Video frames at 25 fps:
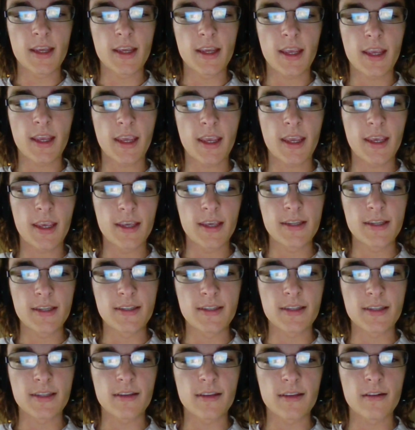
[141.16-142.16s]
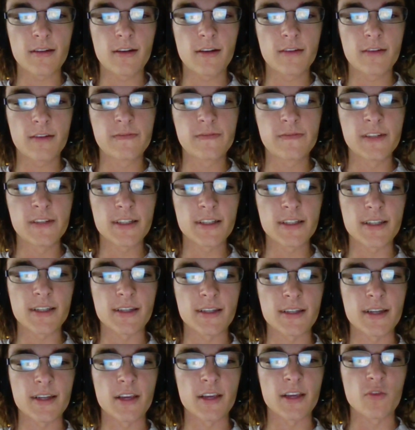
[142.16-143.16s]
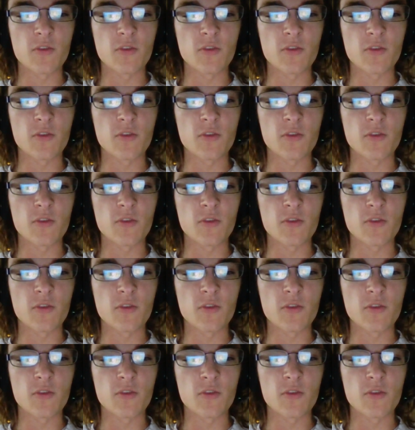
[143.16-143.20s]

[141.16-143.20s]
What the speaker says: his offense is a